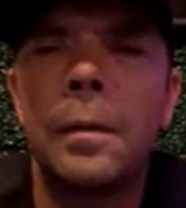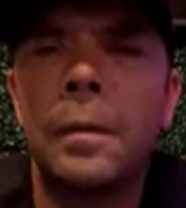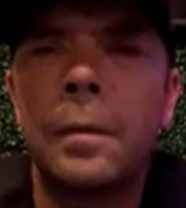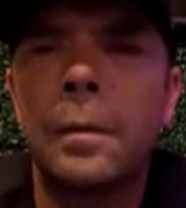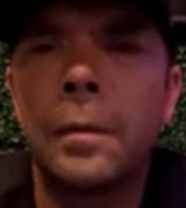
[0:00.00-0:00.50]

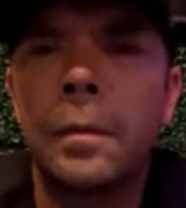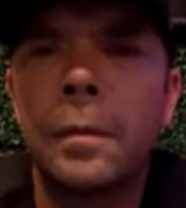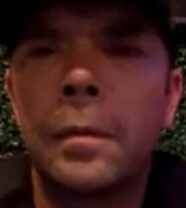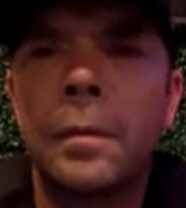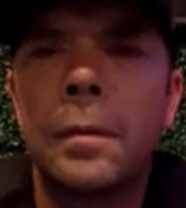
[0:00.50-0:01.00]

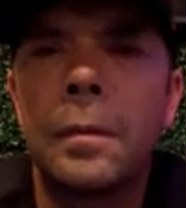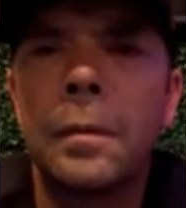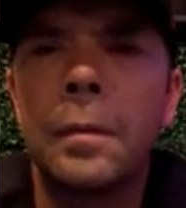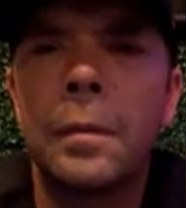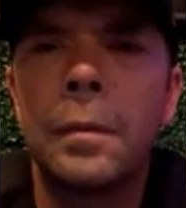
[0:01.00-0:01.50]

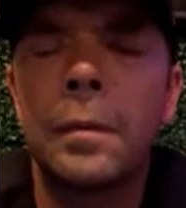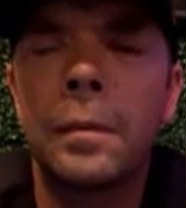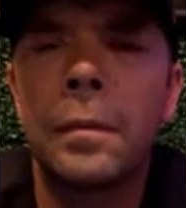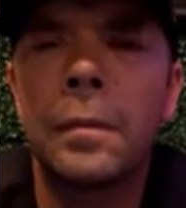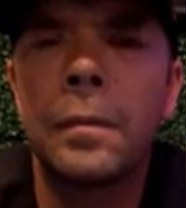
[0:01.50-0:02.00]

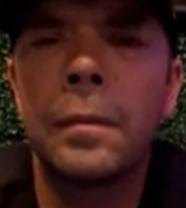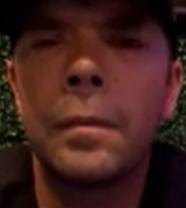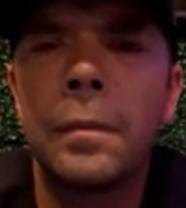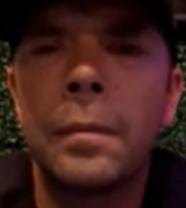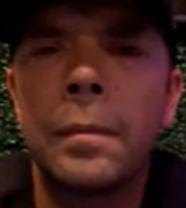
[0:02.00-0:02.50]

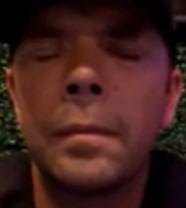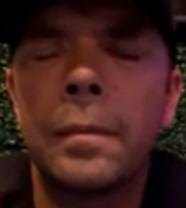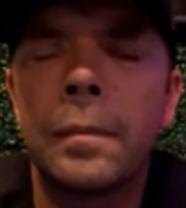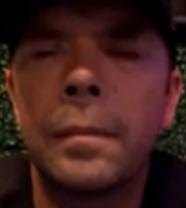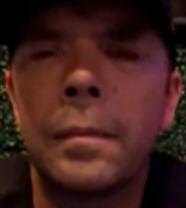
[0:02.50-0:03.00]

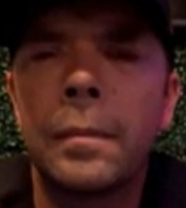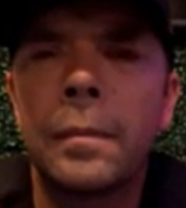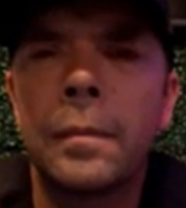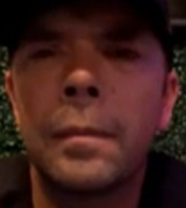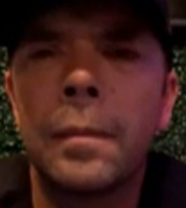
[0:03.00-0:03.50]

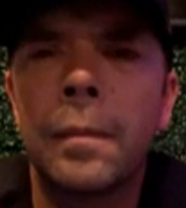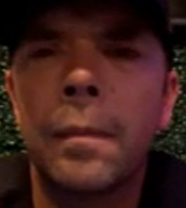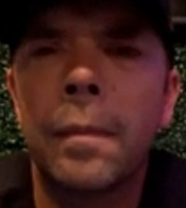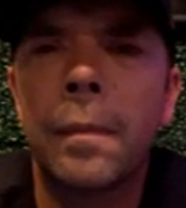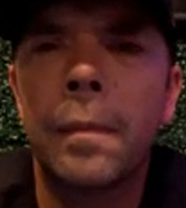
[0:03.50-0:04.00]

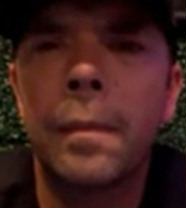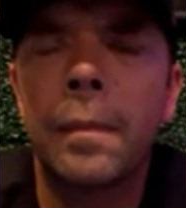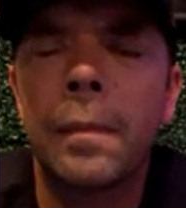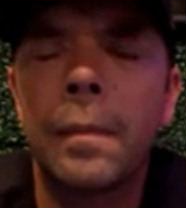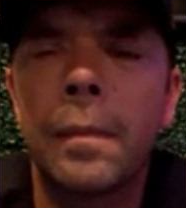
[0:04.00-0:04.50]

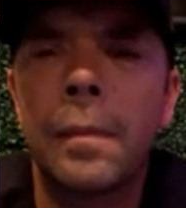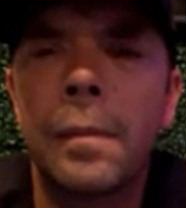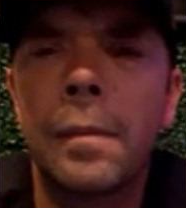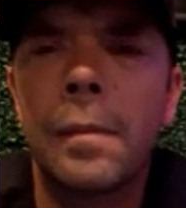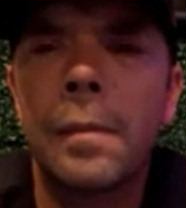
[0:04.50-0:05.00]

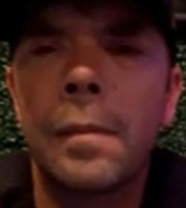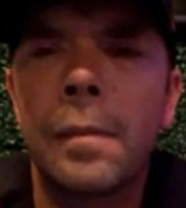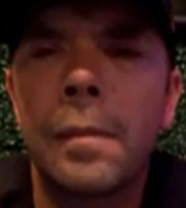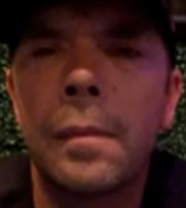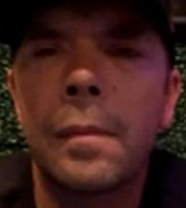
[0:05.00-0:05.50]

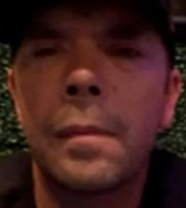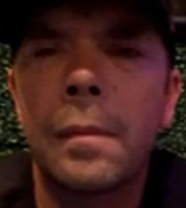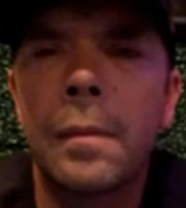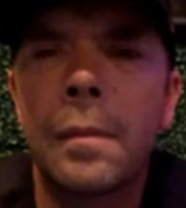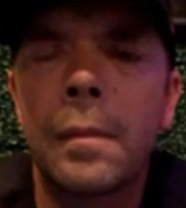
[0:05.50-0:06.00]

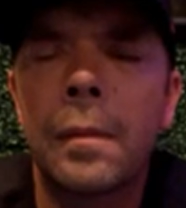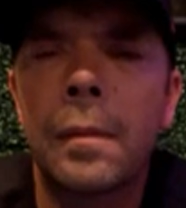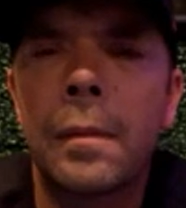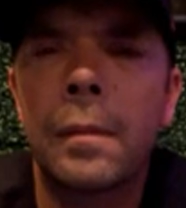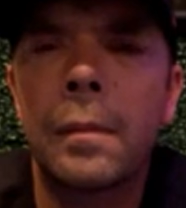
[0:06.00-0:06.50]

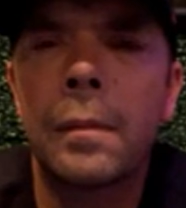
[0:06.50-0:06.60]
No words are spoken by the person on screen.